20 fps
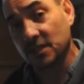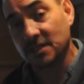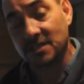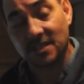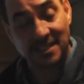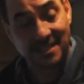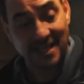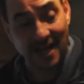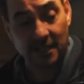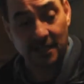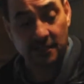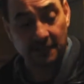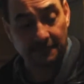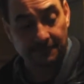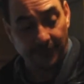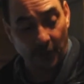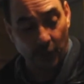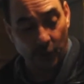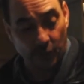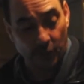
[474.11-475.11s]
It's a ducted
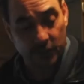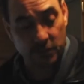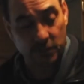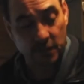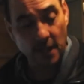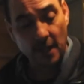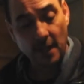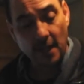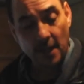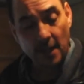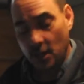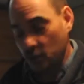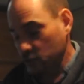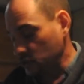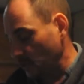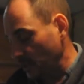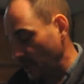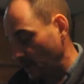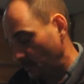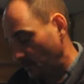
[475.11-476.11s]
furnace,
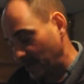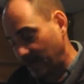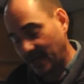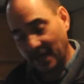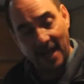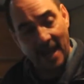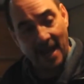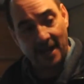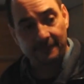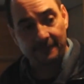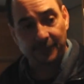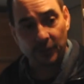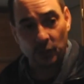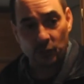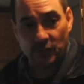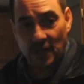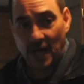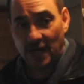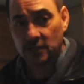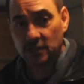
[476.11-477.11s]
so that we can add a few
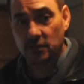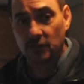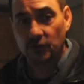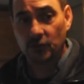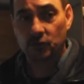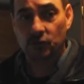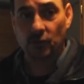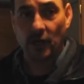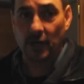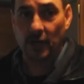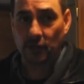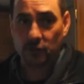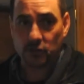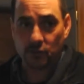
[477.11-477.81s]
ducts in the trailer.